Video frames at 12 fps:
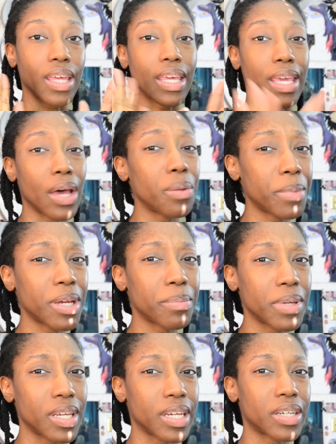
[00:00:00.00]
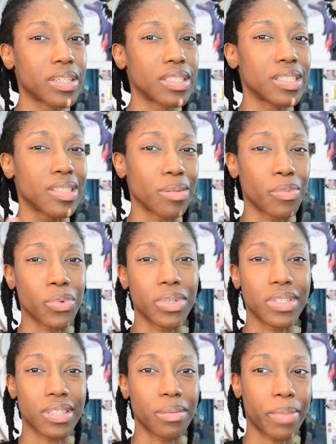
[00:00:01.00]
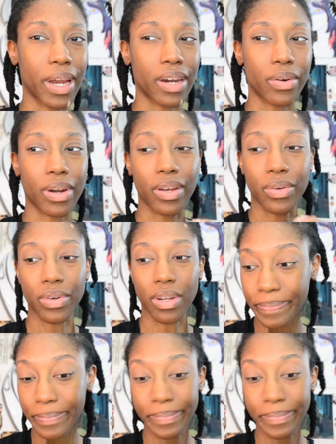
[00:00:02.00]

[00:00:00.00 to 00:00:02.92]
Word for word: y'all might be hearing some noise in the background.